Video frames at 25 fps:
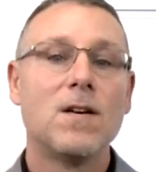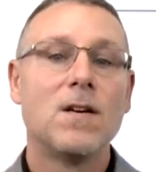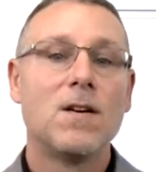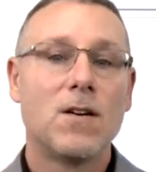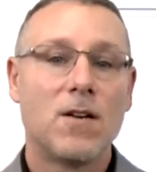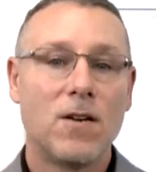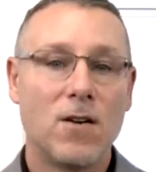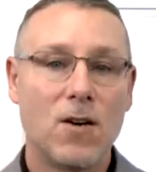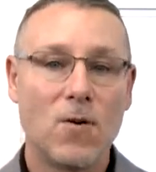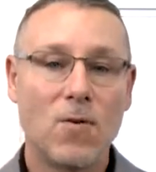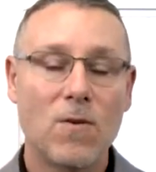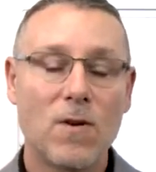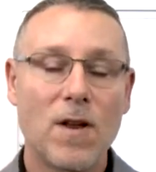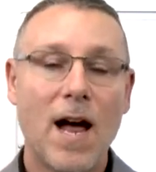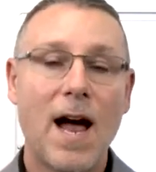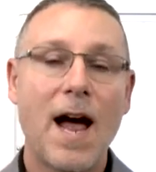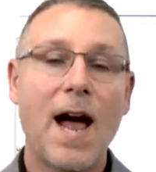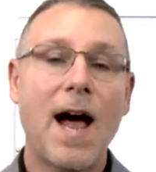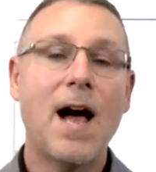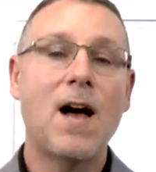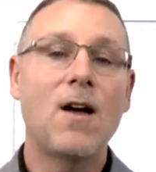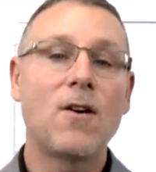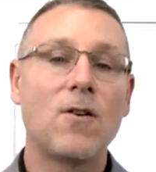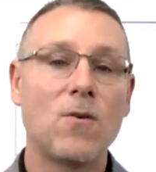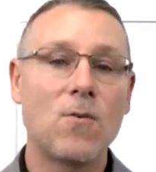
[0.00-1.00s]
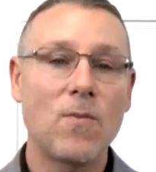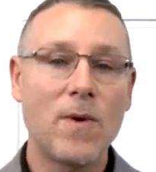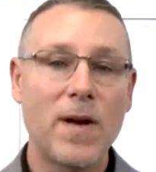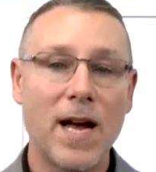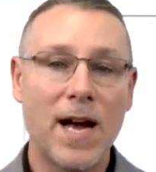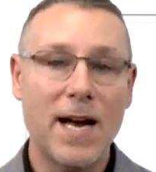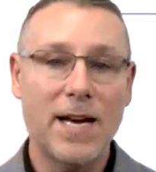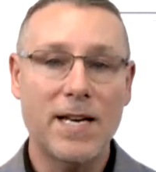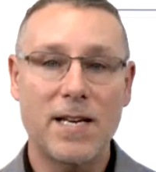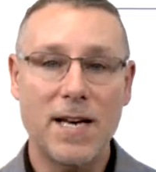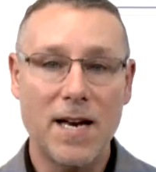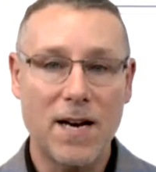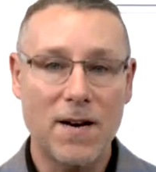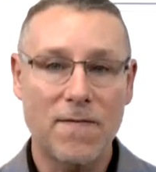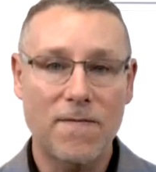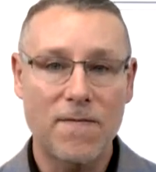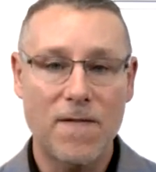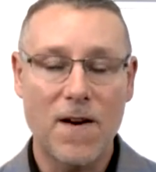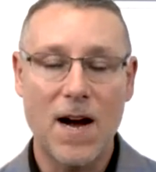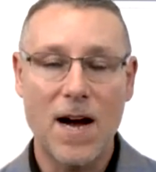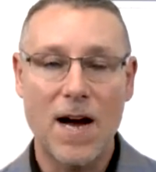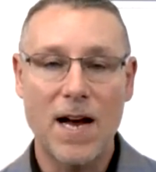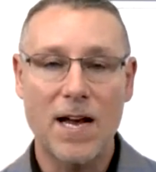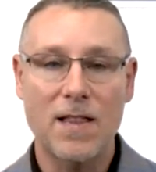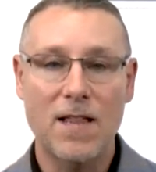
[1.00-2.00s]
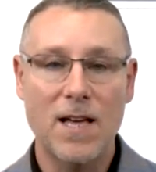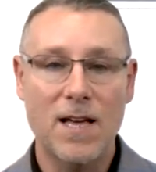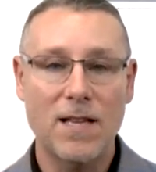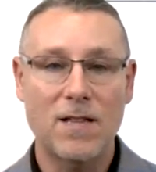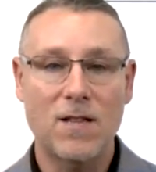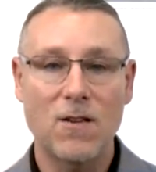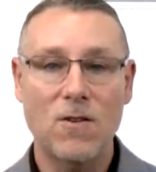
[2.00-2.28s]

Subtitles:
You know, how do we identify that